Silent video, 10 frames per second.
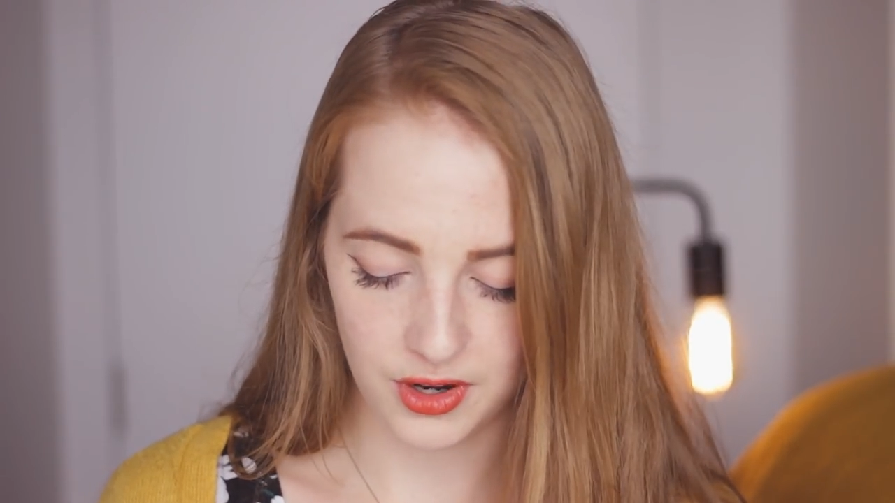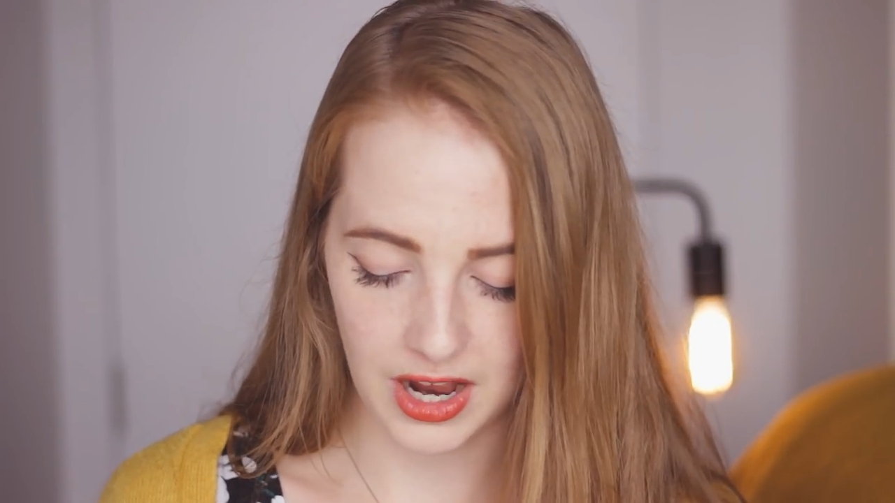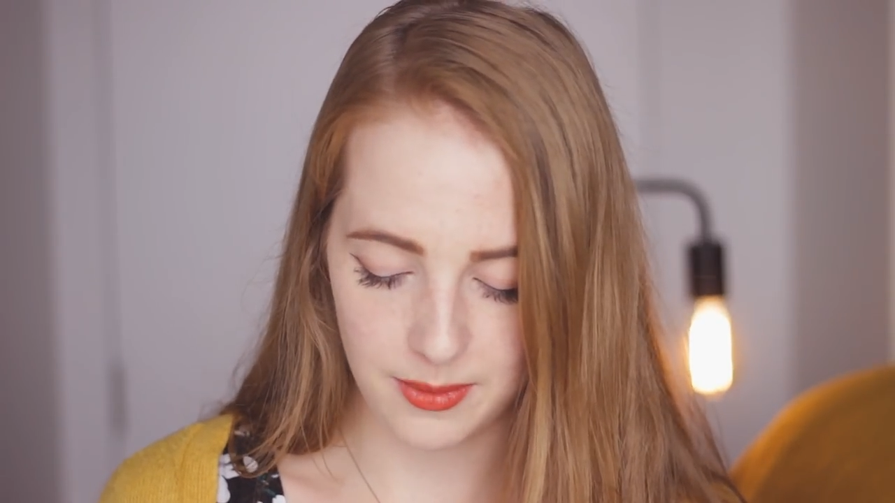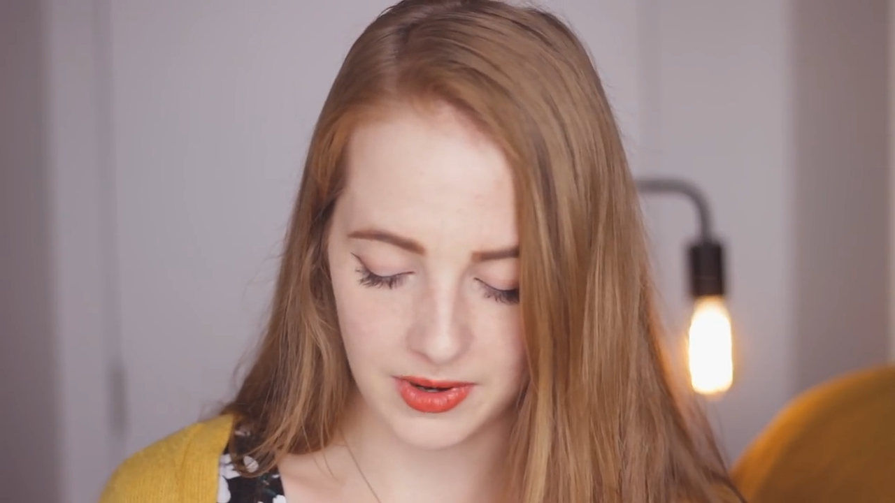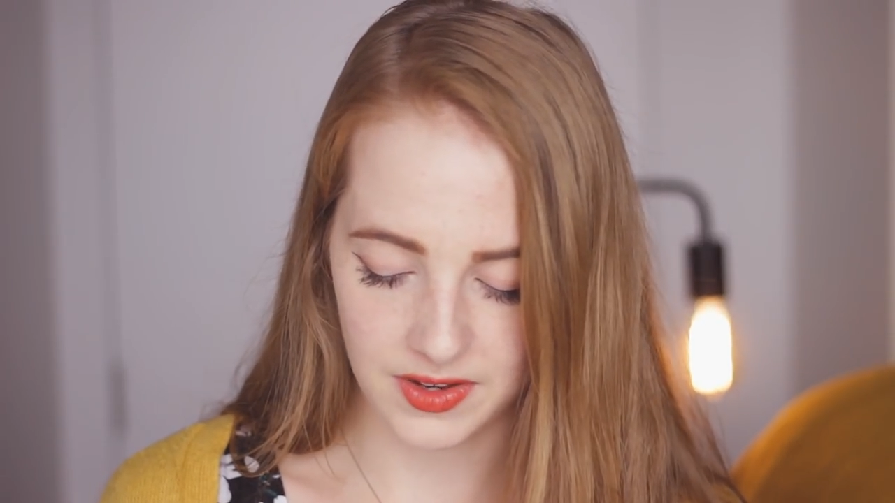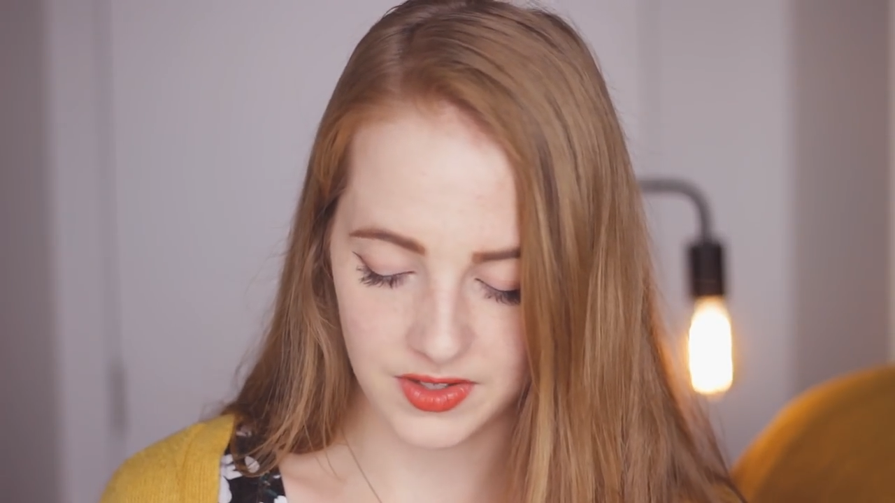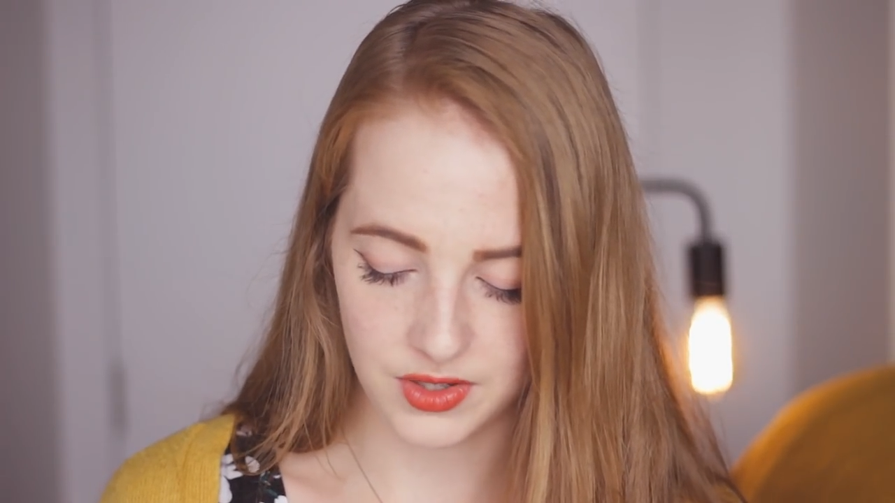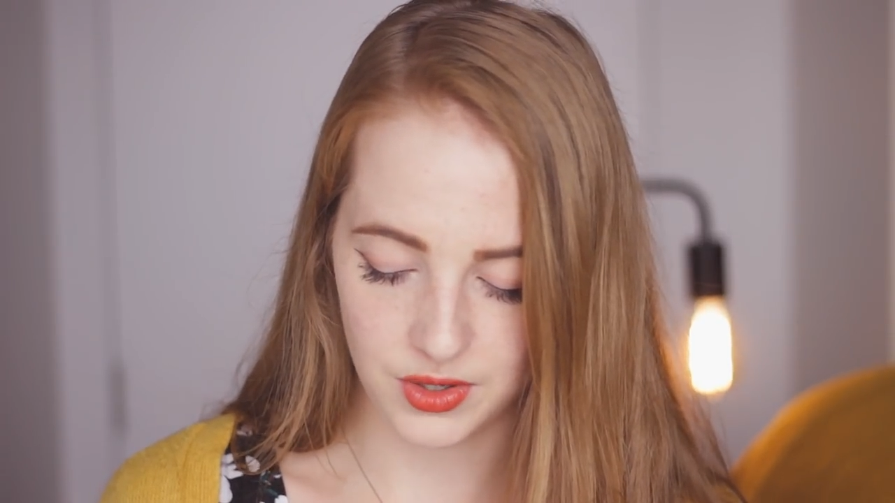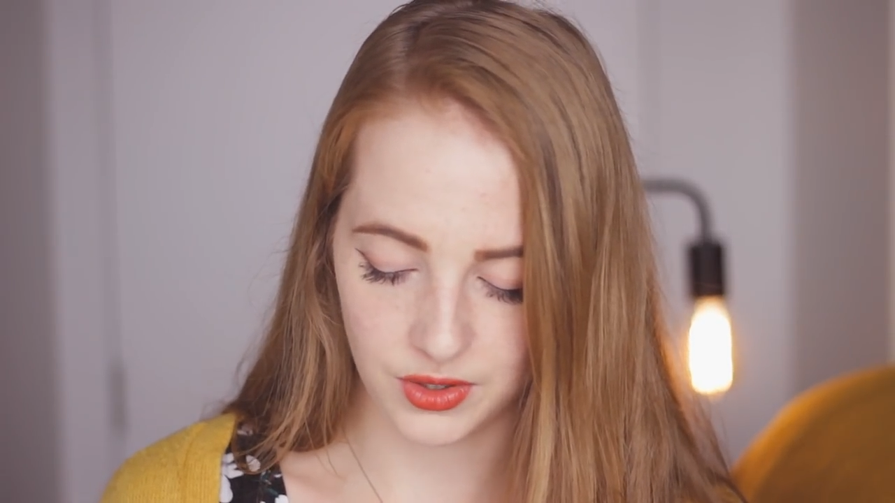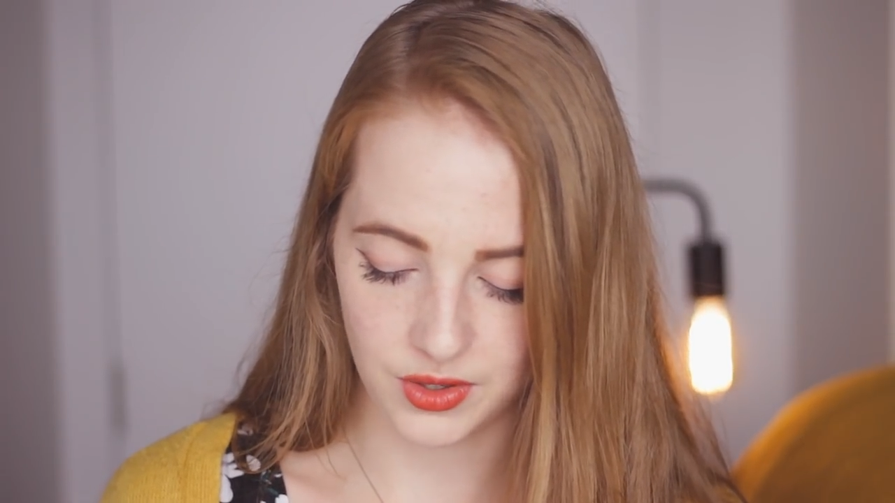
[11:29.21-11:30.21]
her eyebrows are
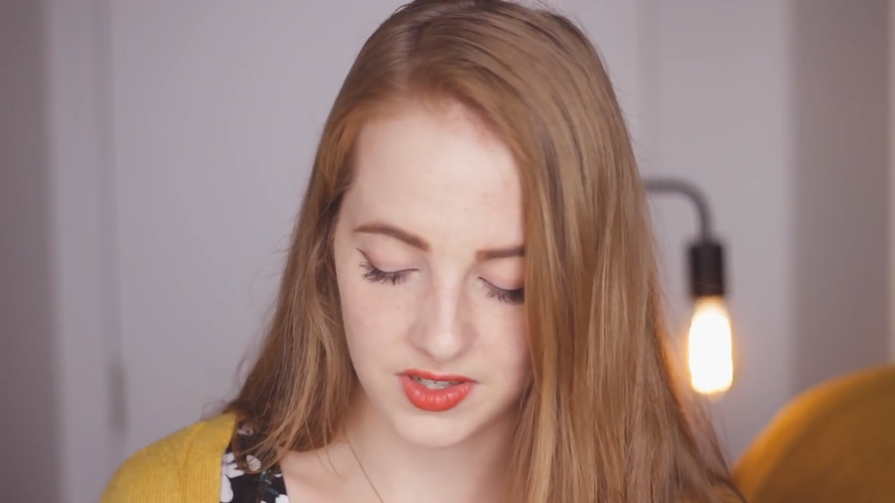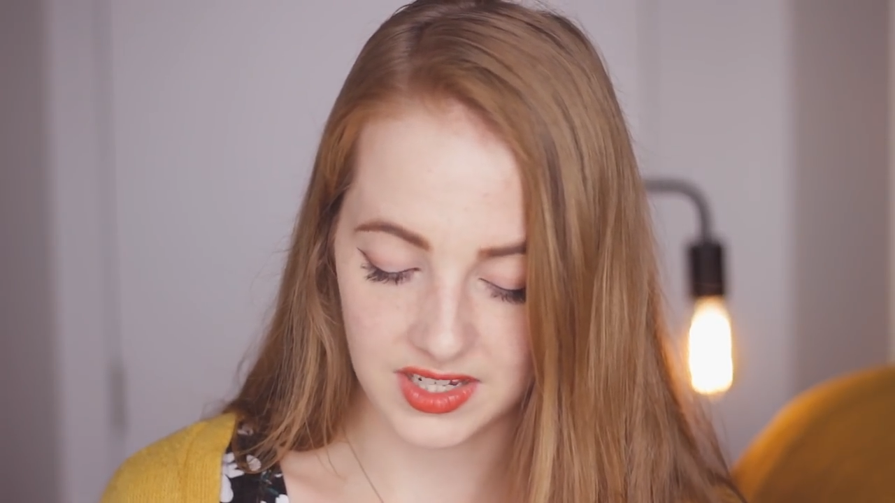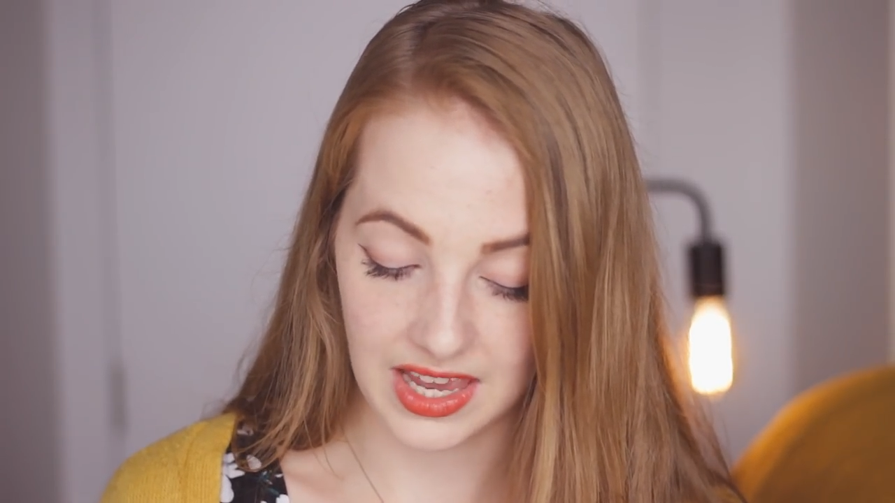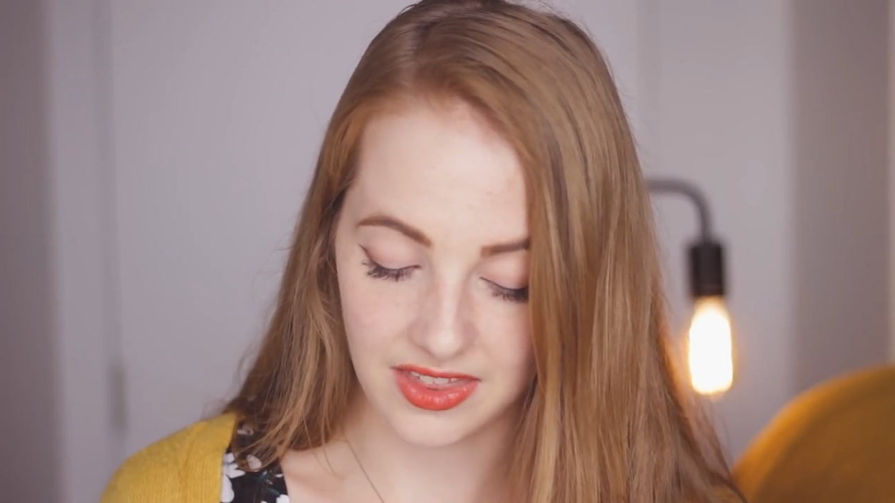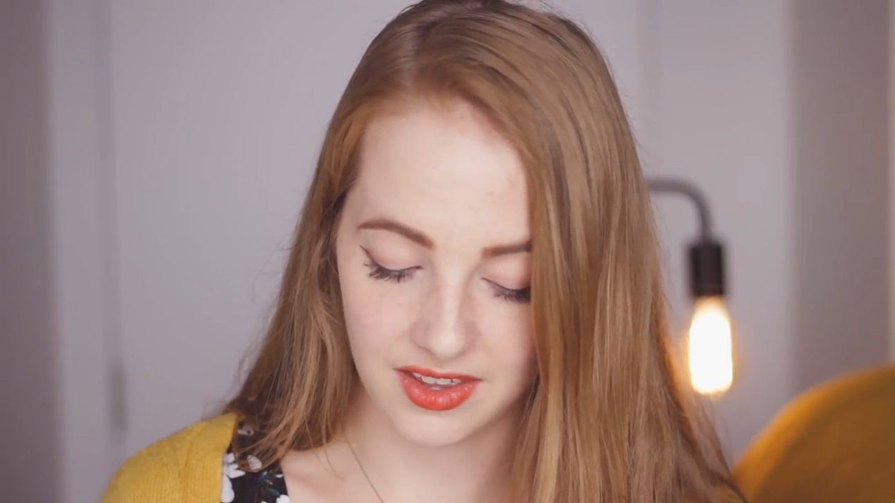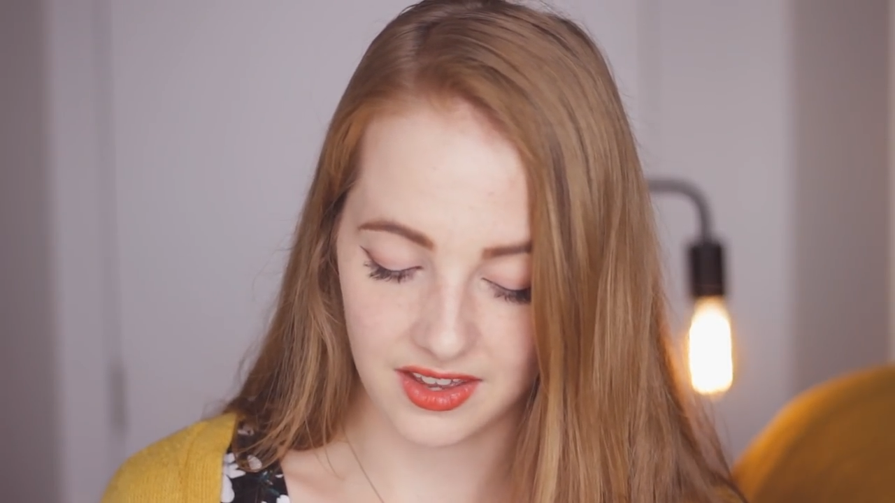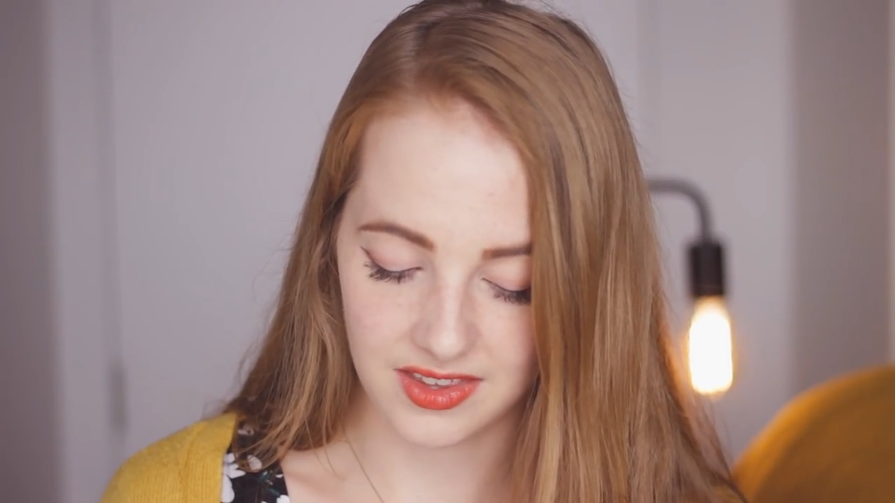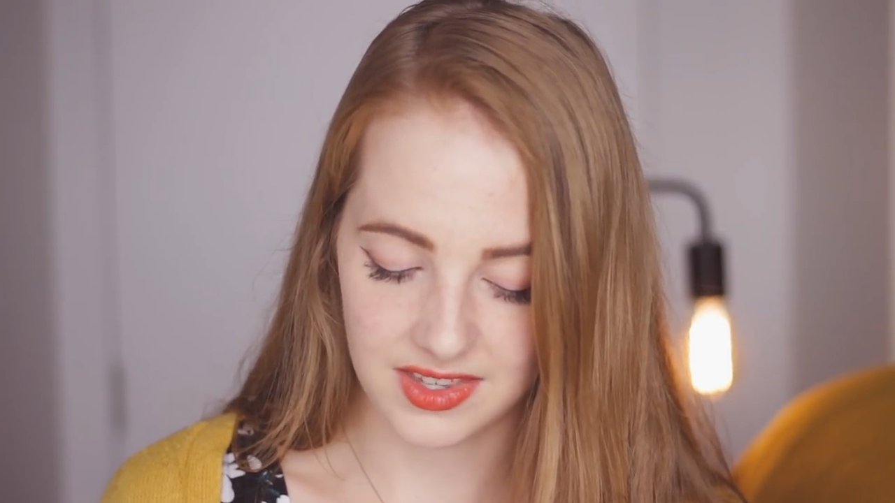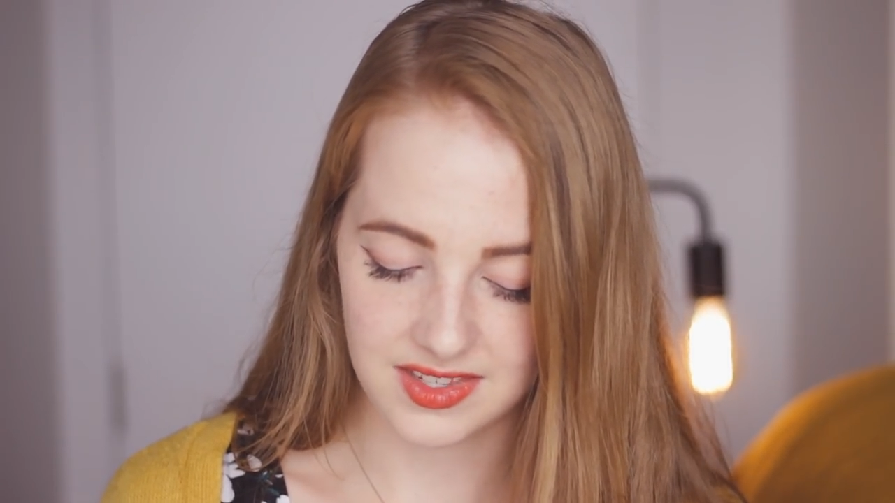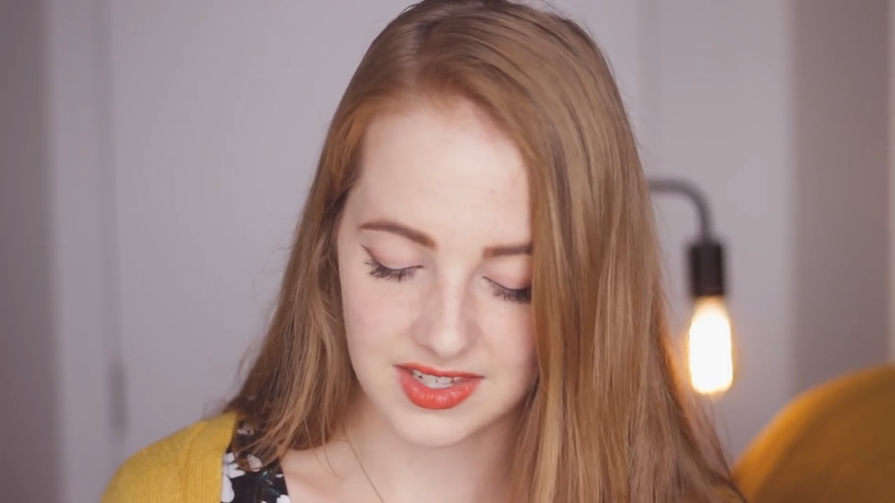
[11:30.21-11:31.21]
too close together and the